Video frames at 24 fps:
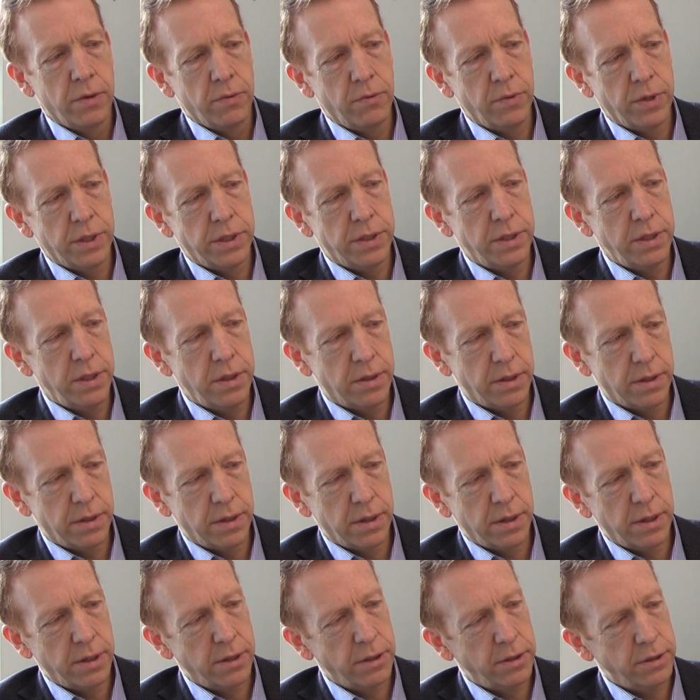We see that
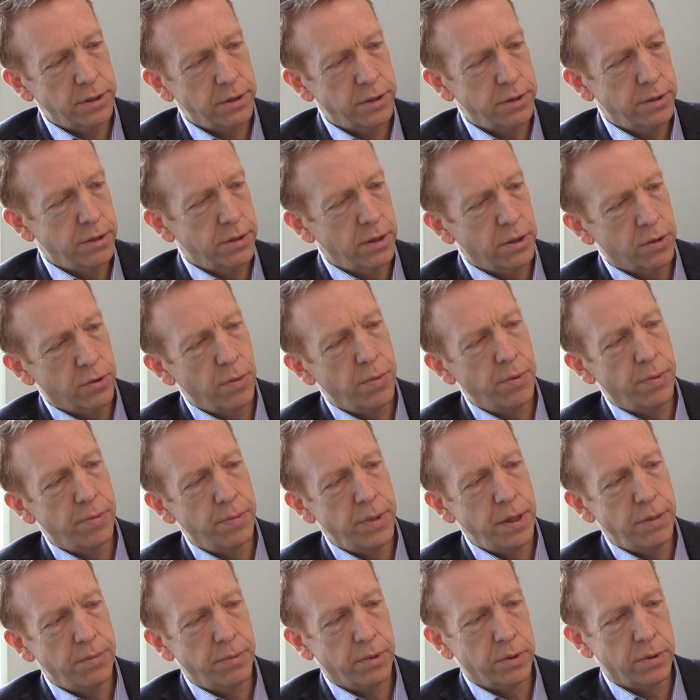there's a group of
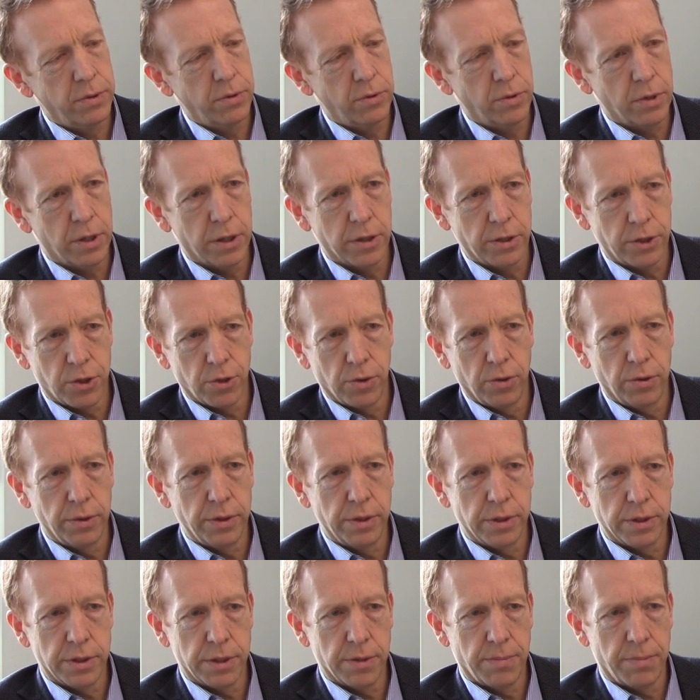people who are
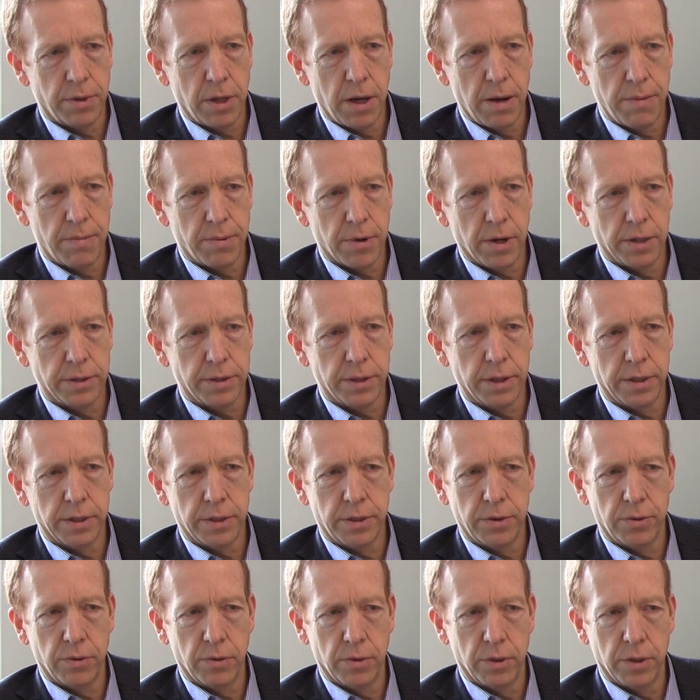controlling the supply process
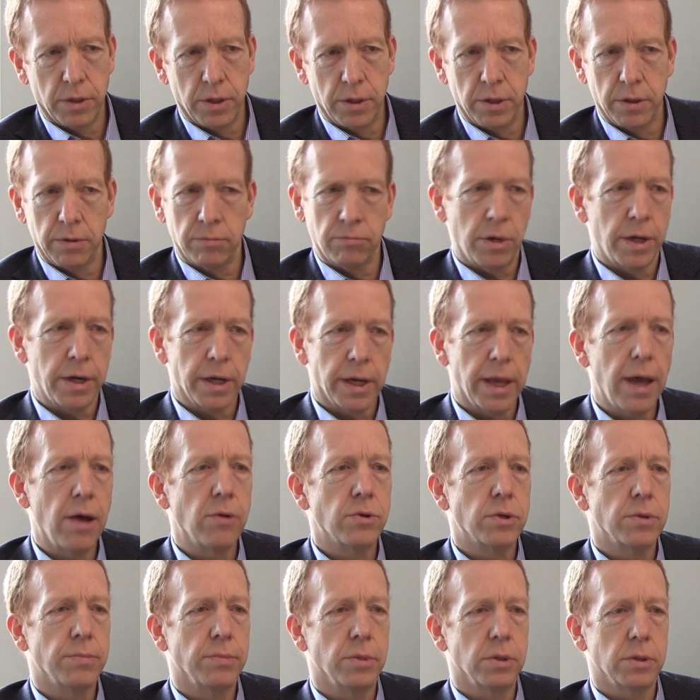who are
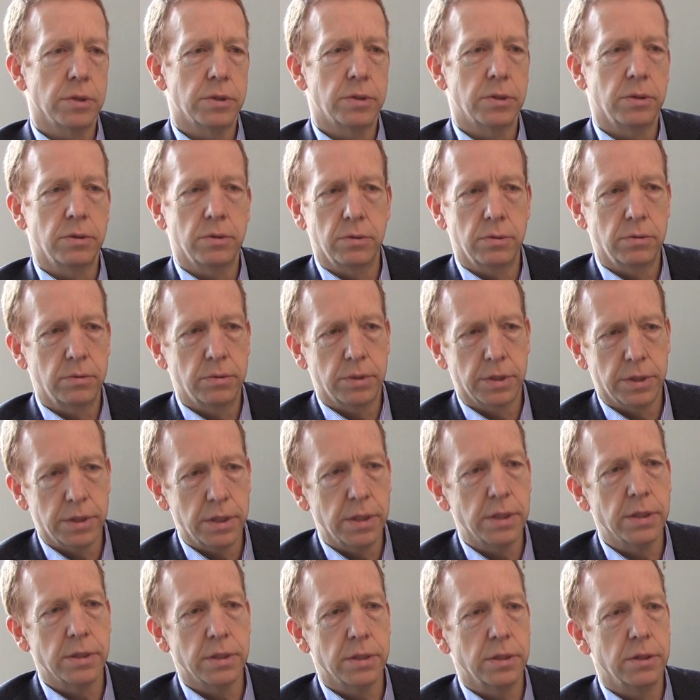unaccountable to the
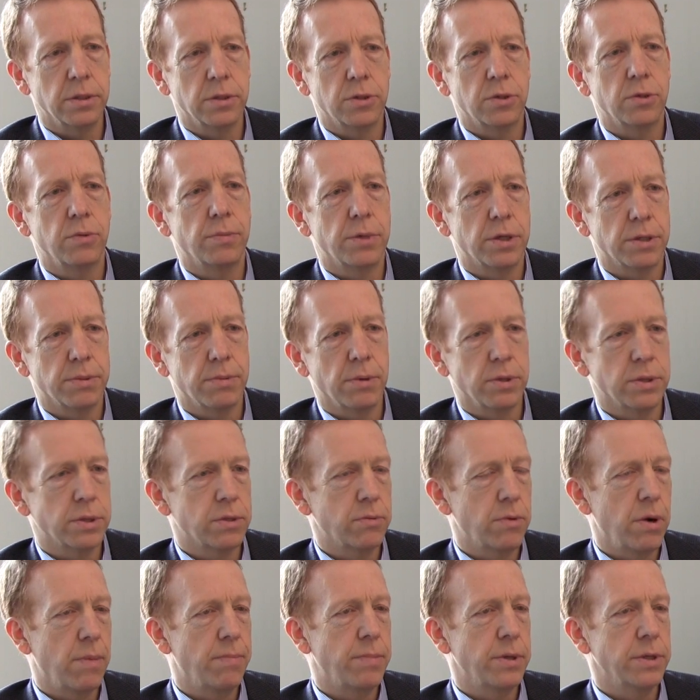citizens whom they're supposed
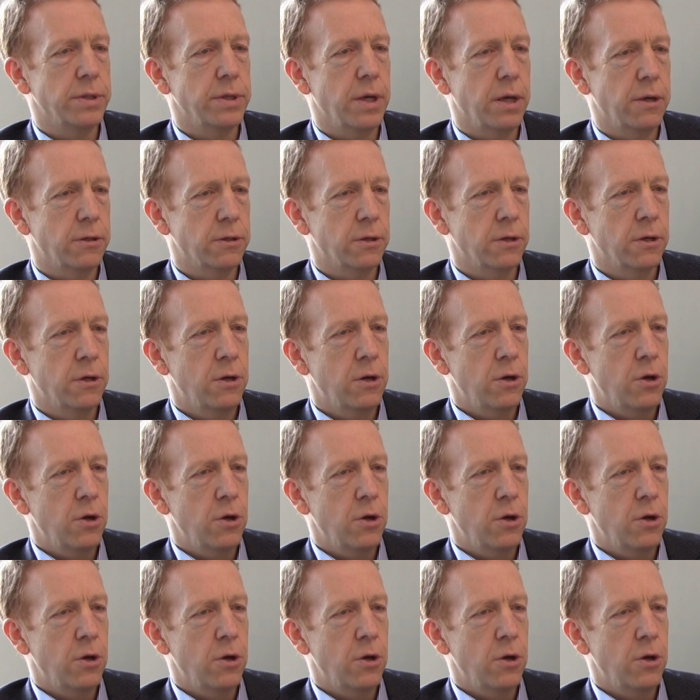to represent.